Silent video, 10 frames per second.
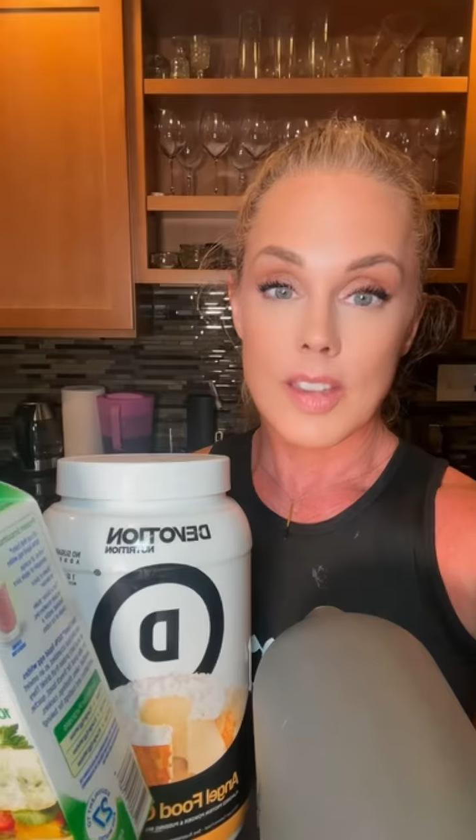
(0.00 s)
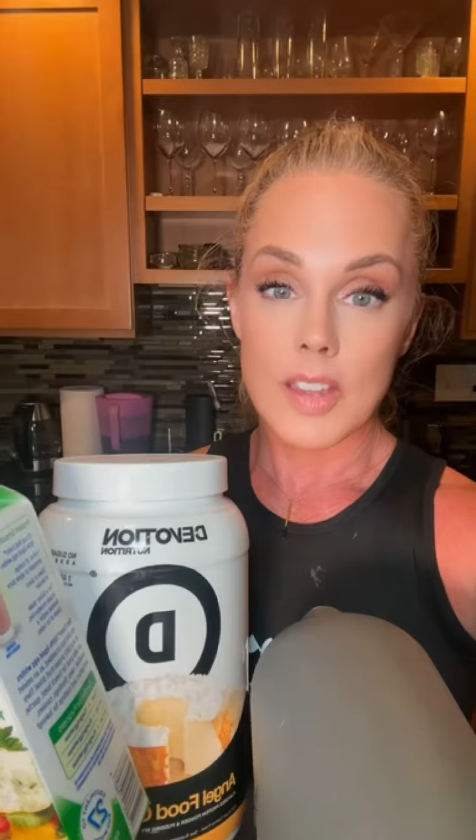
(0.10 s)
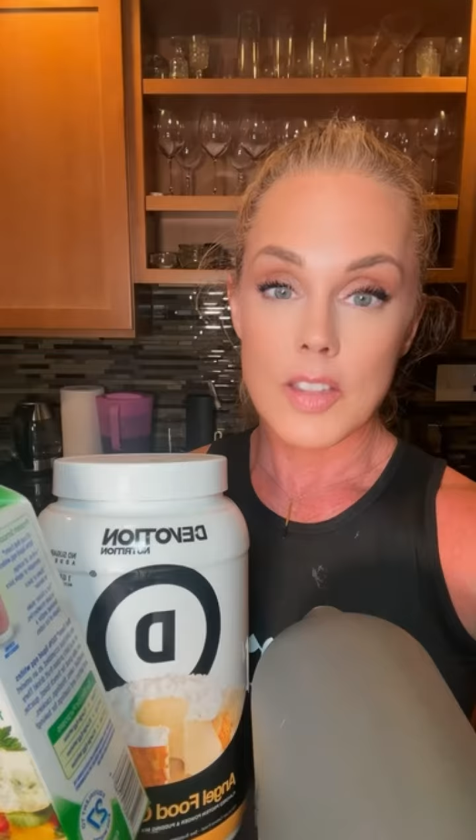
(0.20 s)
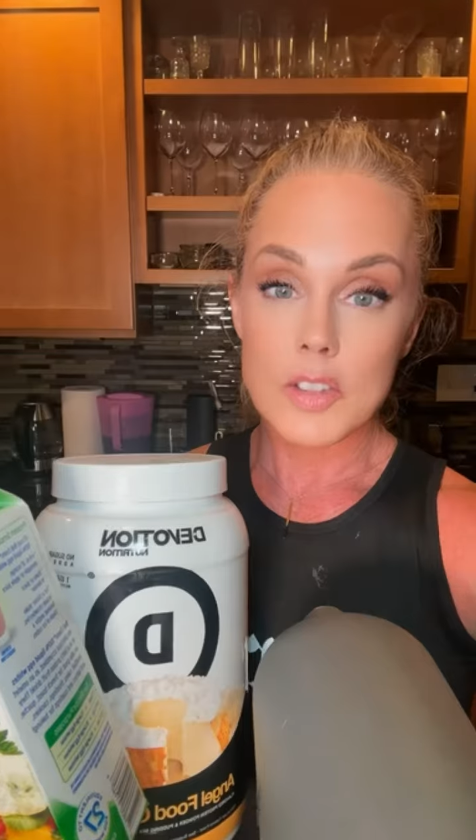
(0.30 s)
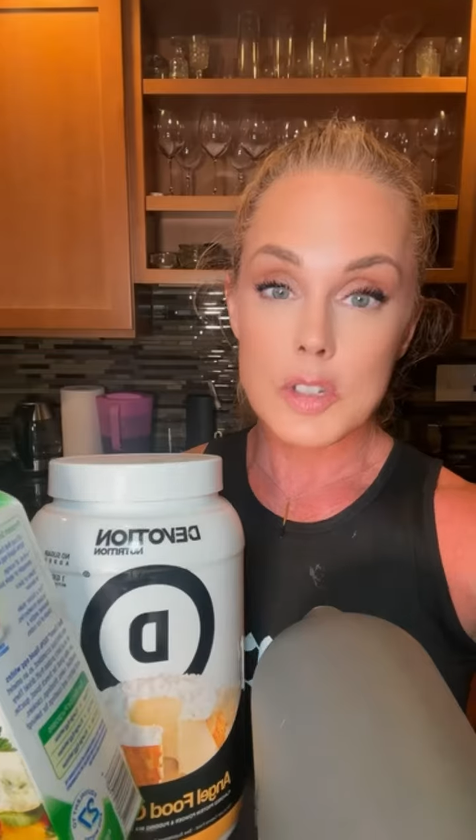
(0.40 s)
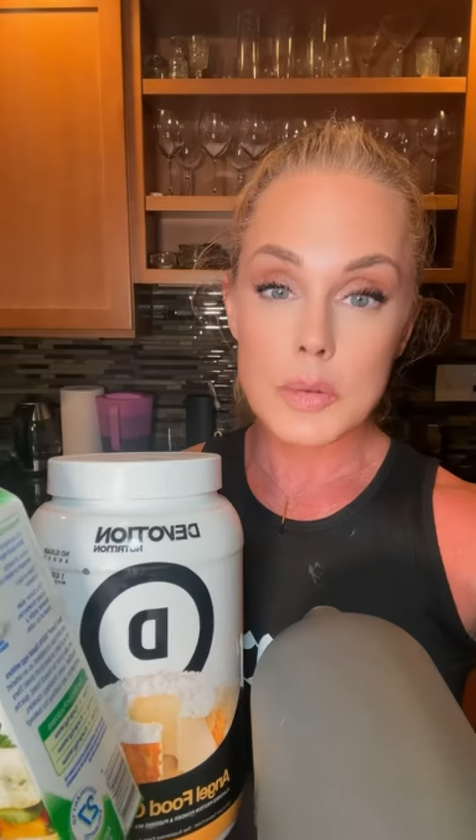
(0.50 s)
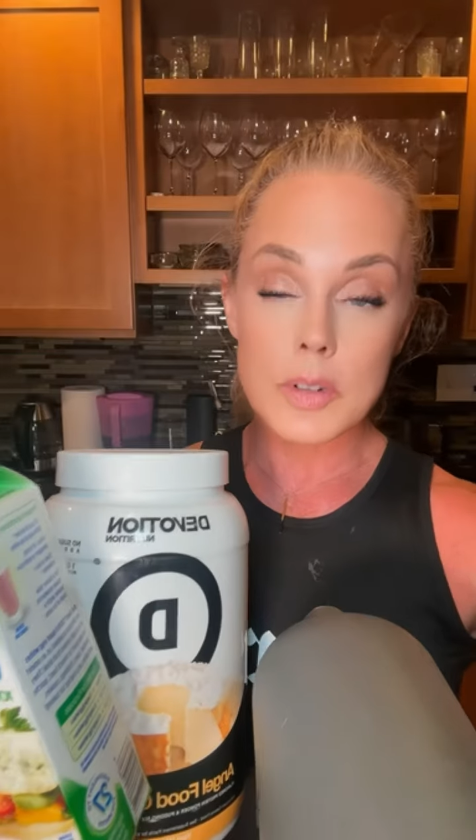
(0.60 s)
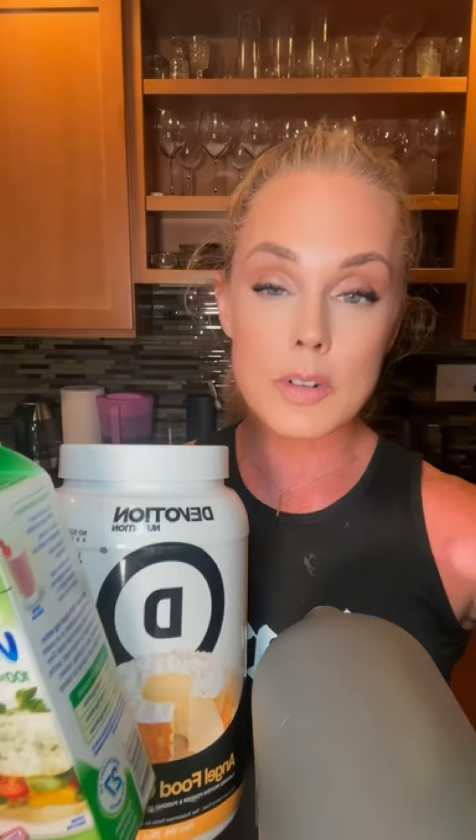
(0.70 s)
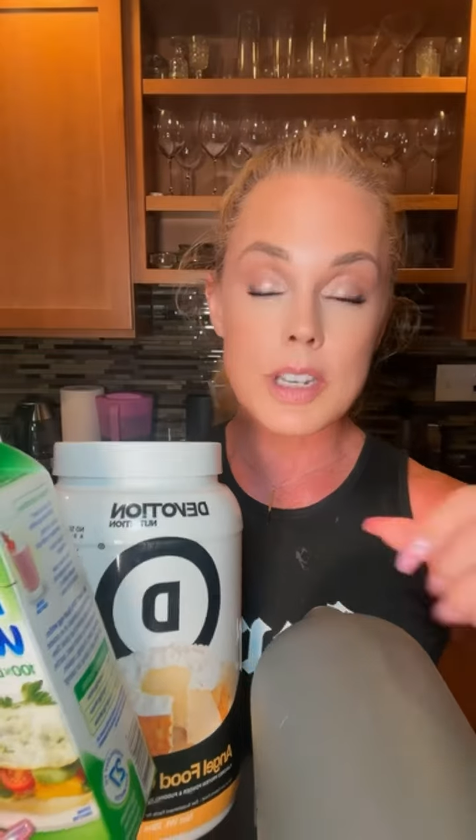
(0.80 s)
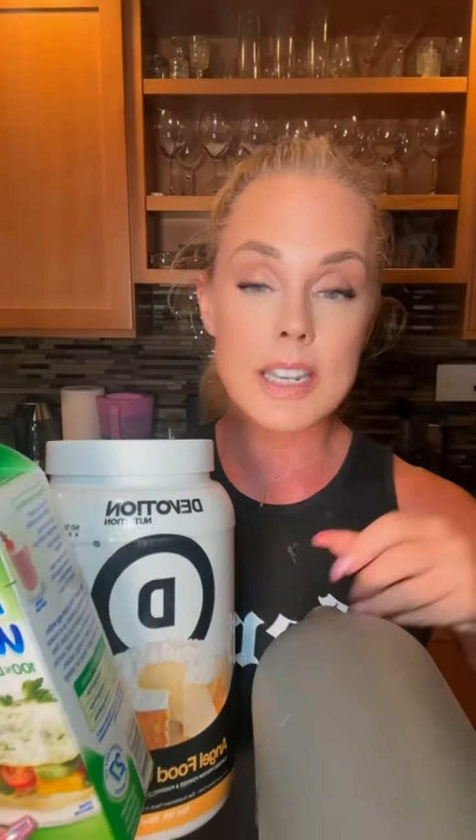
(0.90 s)
The 2
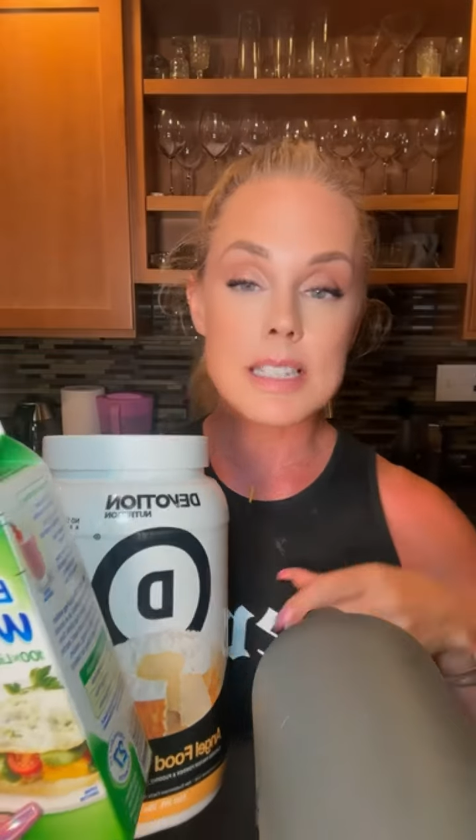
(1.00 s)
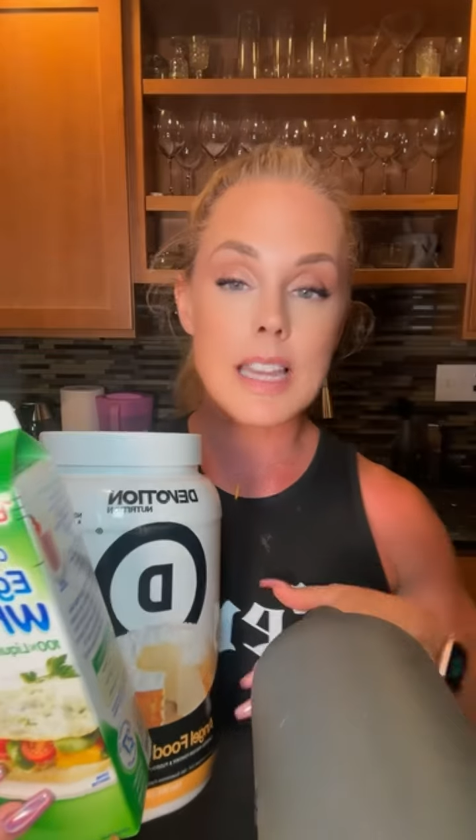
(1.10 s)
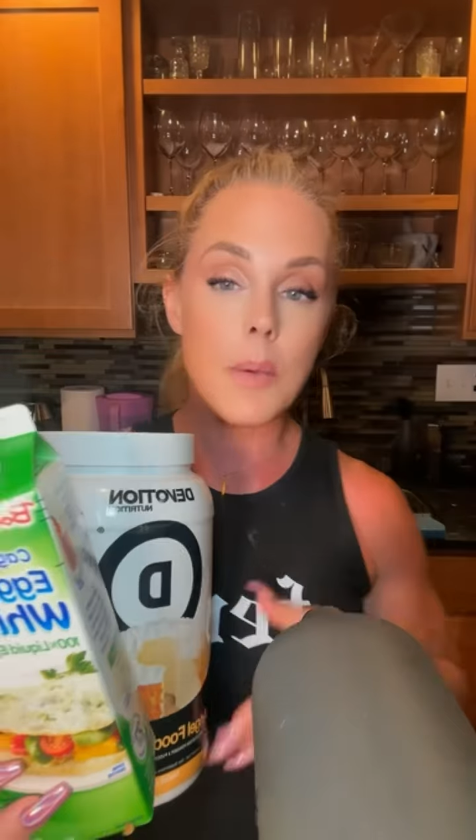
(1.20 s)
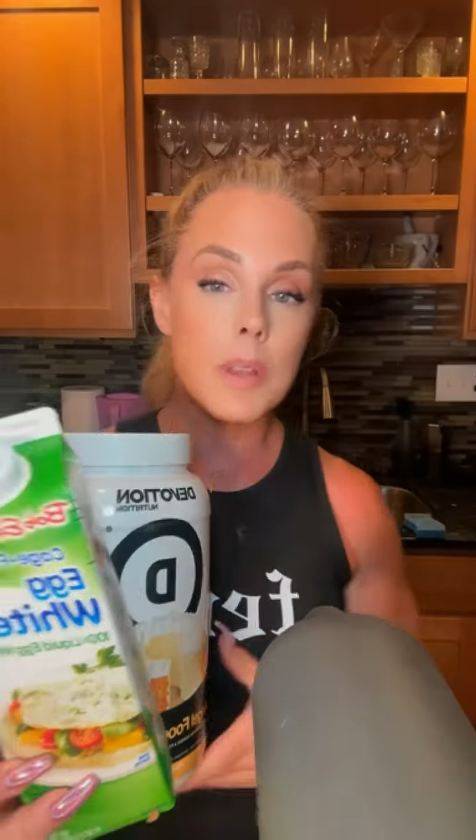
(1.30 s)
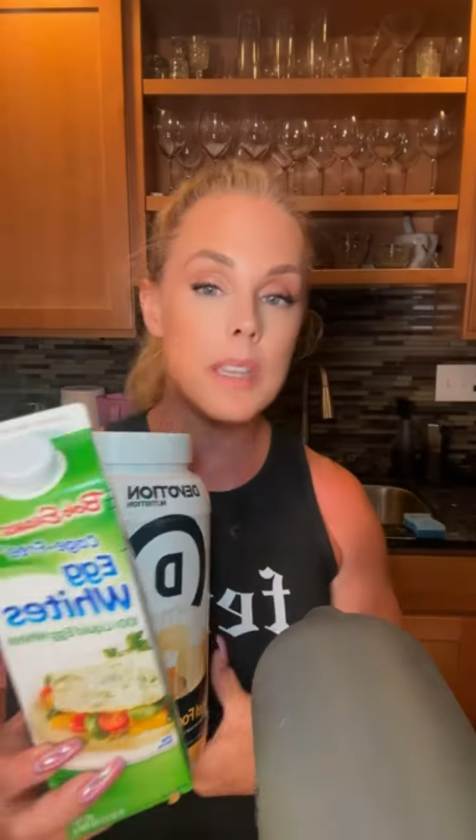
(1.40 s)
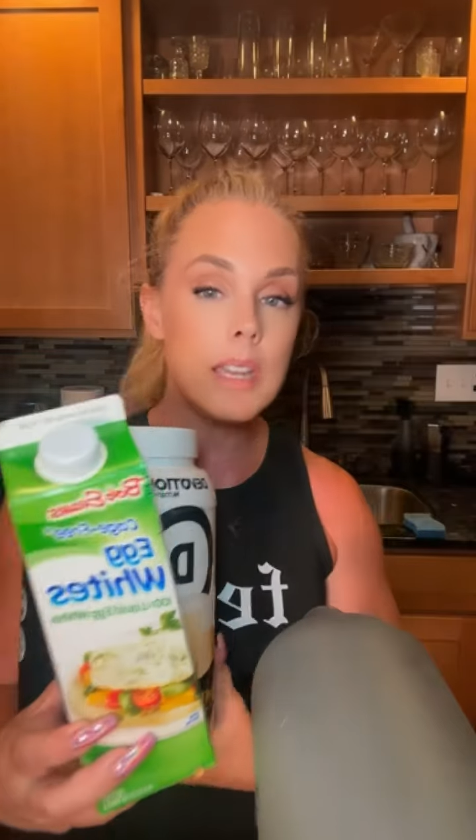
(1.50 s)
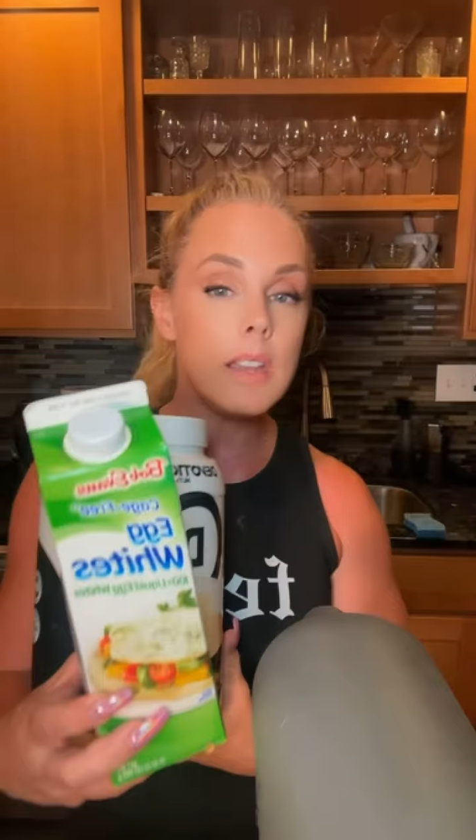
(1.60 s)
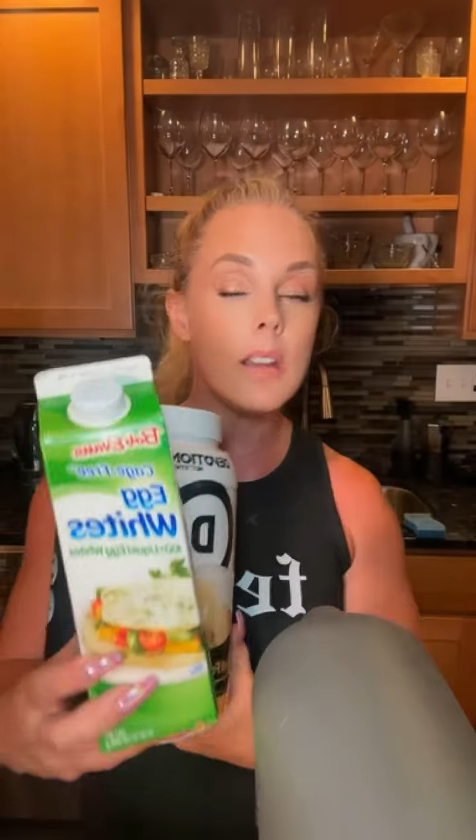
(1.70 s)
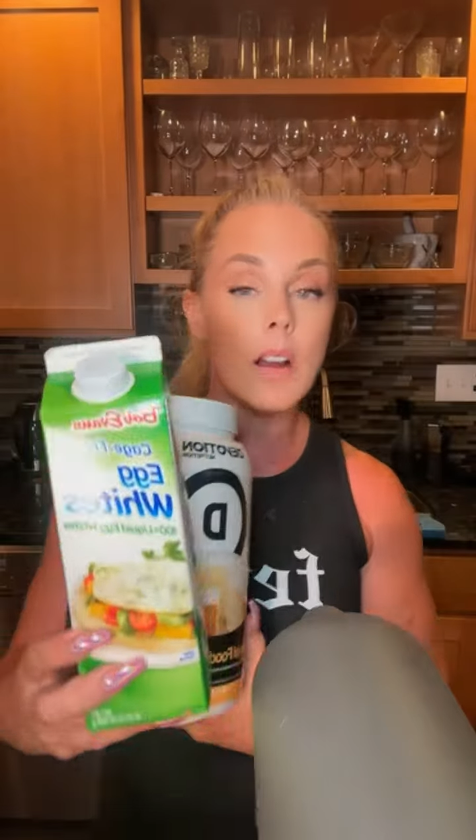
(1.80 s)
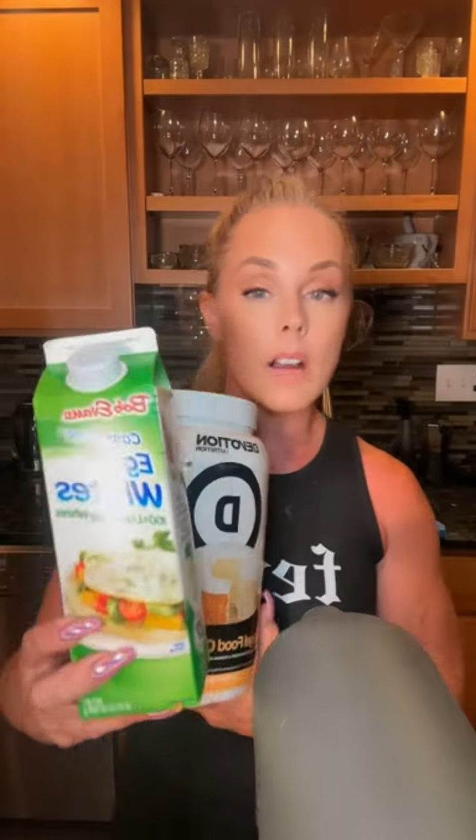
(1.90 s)
ingredients that we
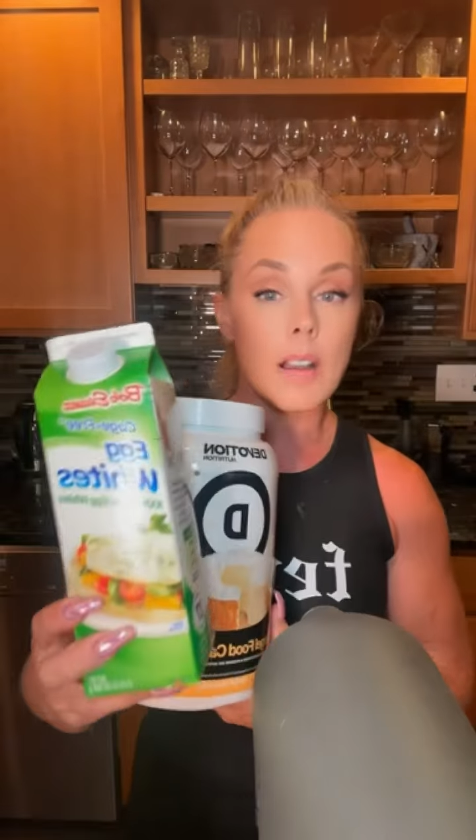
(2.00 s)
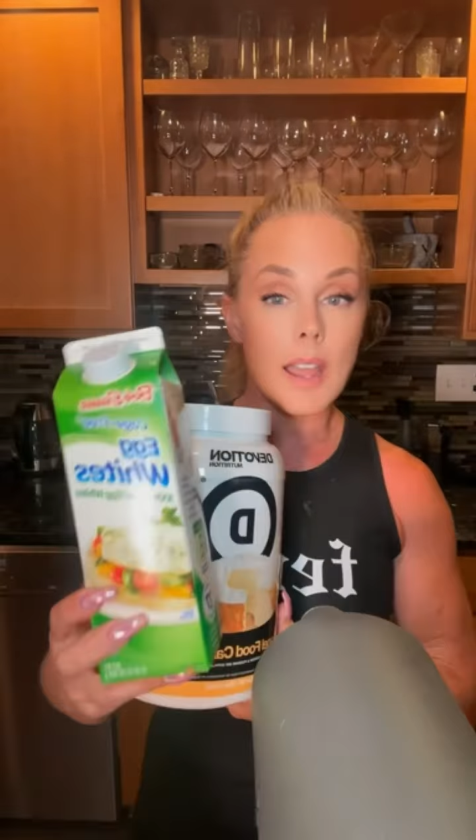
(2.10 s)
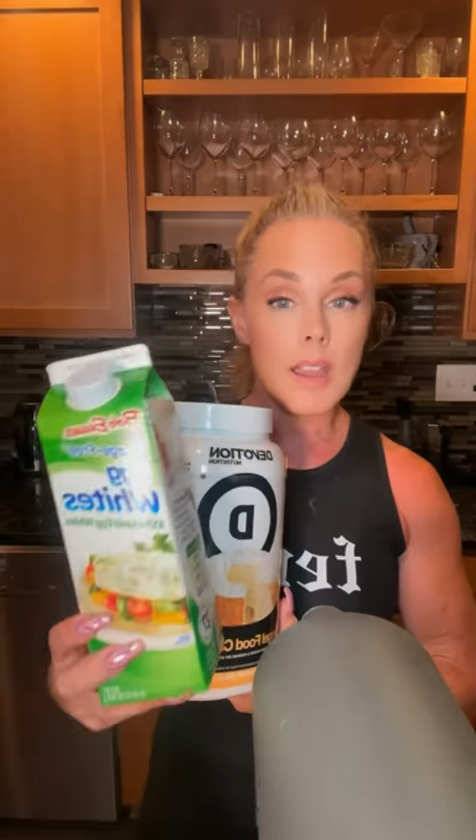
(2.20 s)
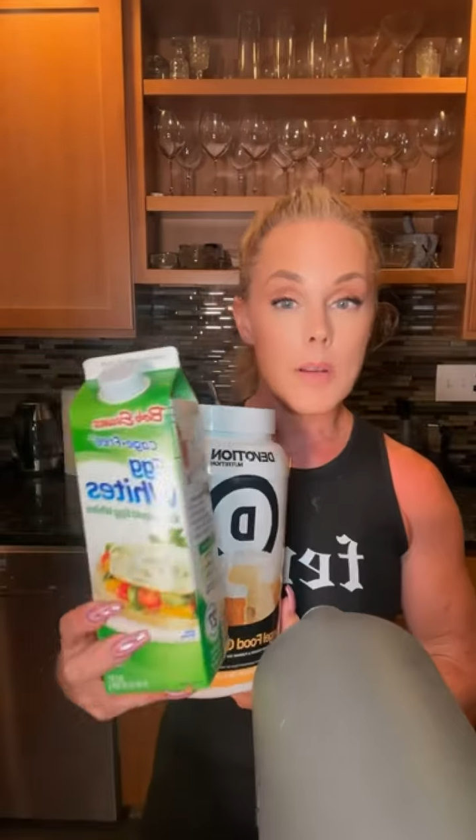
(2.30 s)
need are egg